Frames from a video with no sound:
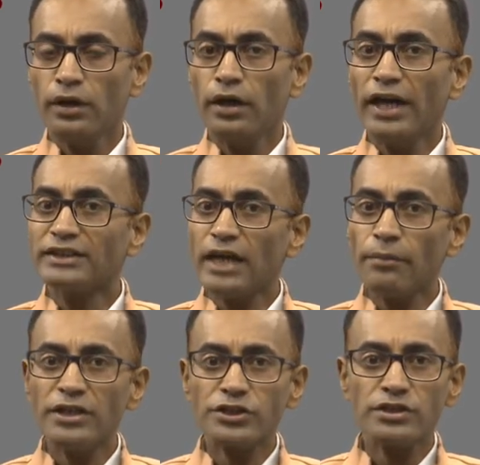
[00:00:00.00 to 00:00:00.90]

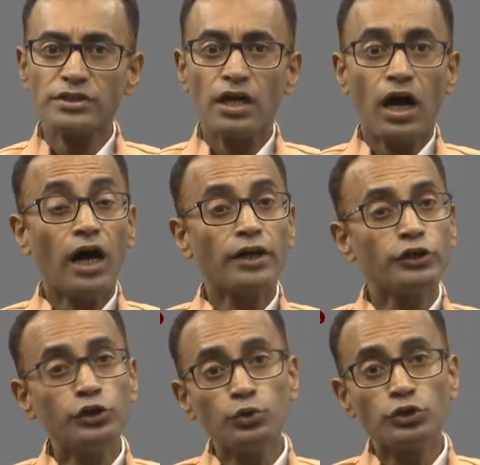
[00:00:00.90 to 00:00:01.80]
Examinations are
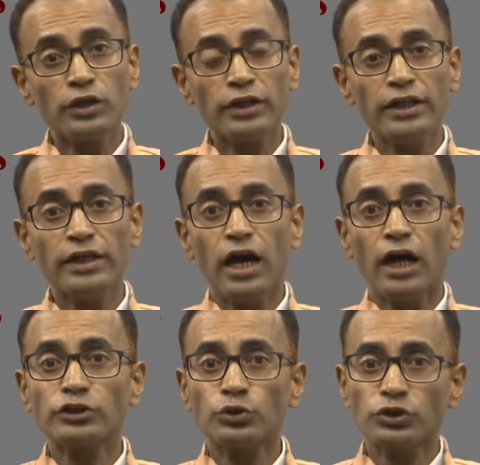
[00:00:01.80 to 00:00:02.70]
usually
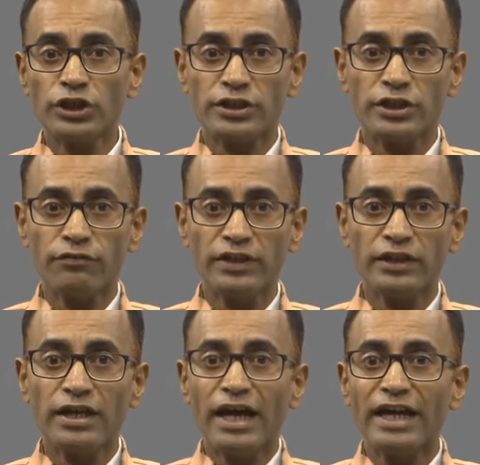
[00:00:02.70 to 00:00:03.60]
associated with
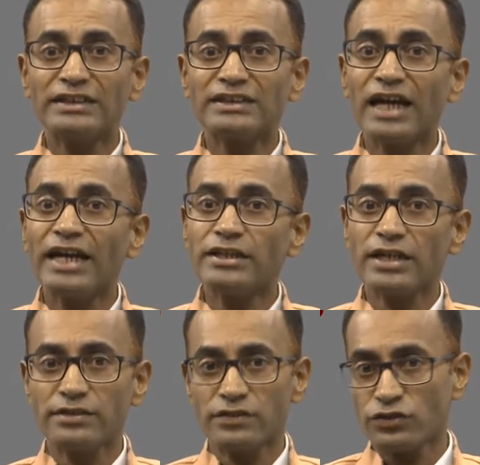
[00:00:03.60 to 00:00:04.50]
anxiety
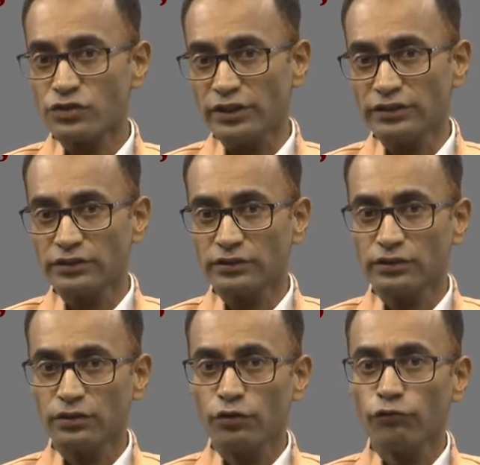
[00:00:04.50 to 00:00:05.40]
and stress
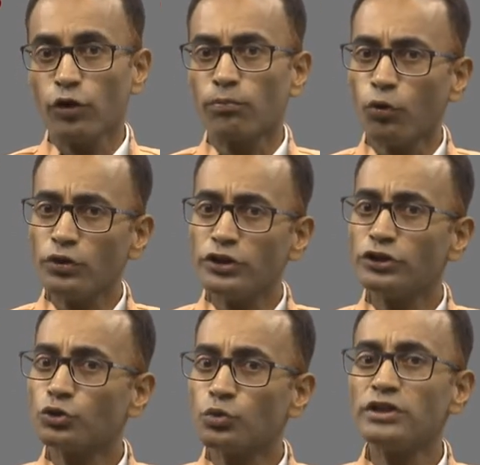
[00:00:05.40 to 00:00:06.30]
for both the
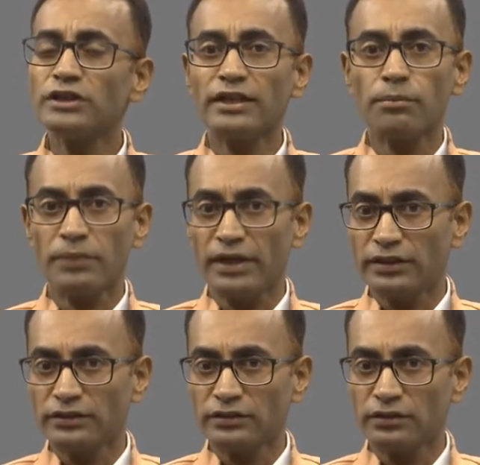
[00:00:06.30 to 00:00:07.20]
students and the
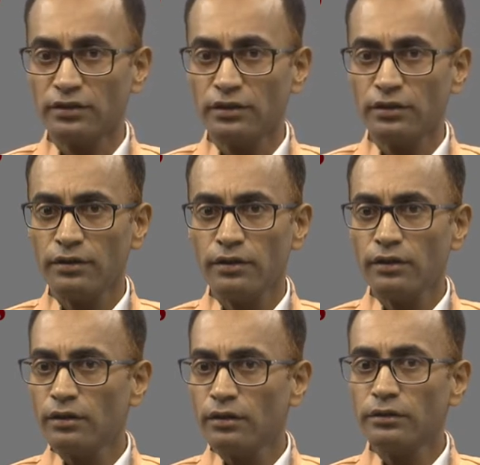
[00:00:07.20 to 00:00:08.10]
parents.
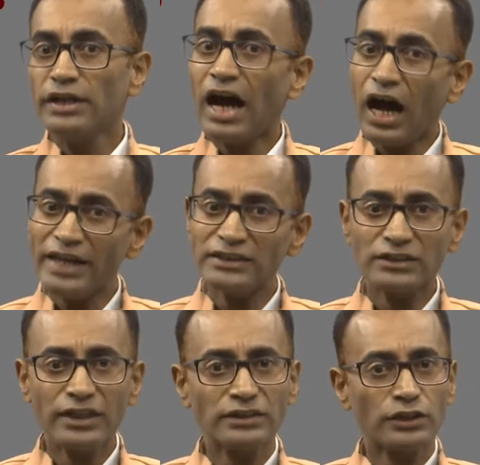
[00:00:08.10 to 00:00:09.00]
The high
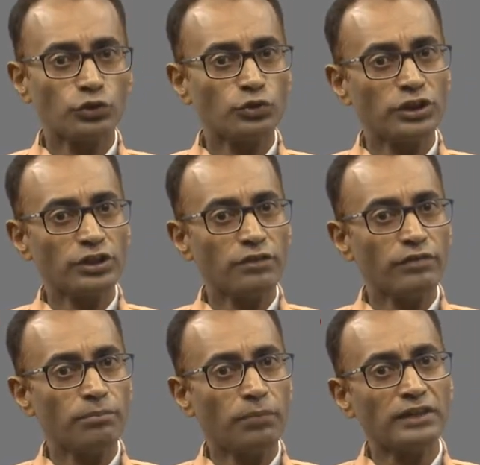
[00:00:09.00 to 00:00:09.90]
stakes associated
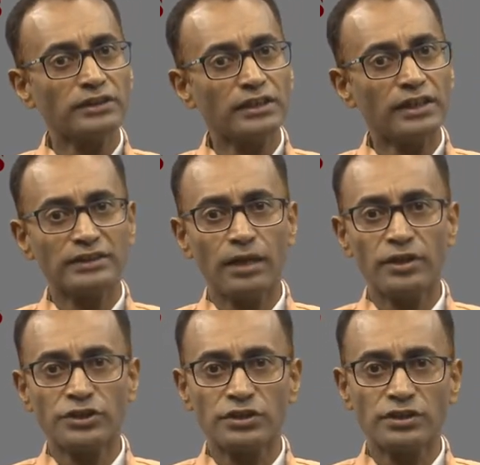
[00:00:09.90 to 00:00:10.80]
with passing the
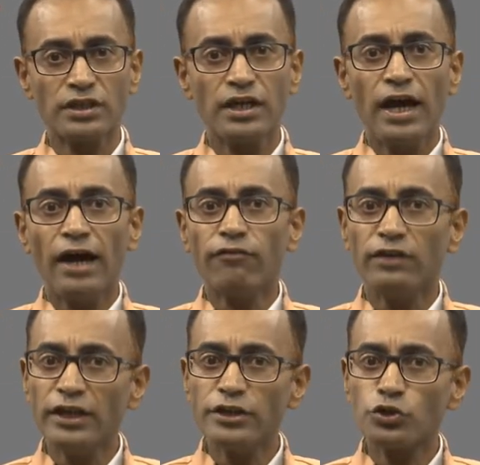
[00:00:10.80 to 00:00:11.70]
examinations have
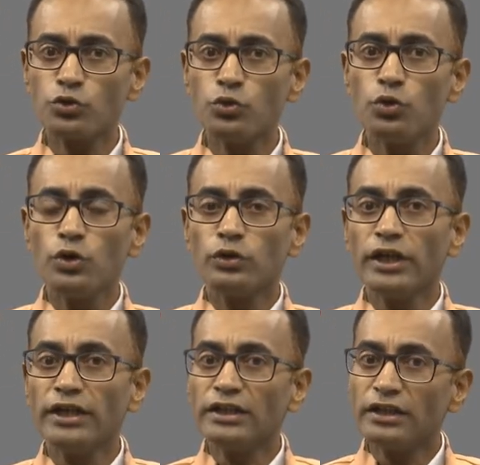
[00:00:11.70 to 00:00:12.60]
led to
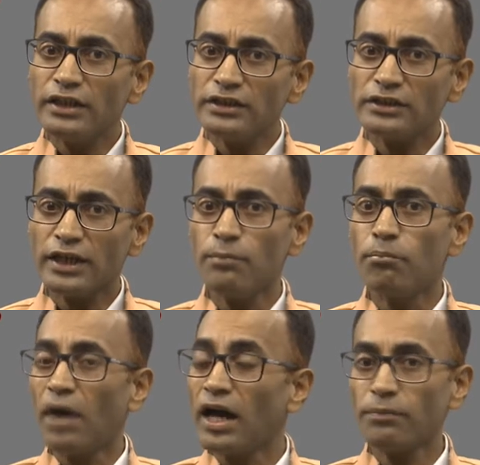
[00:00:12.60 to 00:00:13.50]
increase in
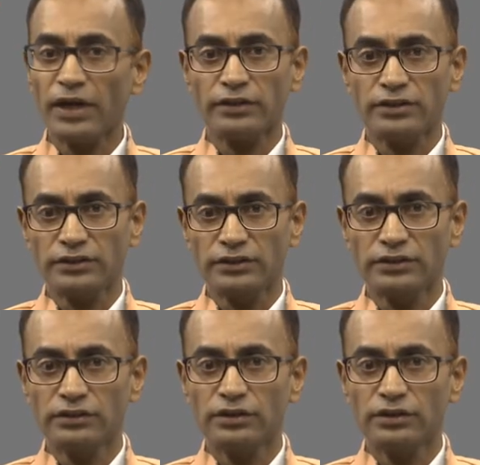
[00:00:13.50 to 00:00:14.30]
malpractices,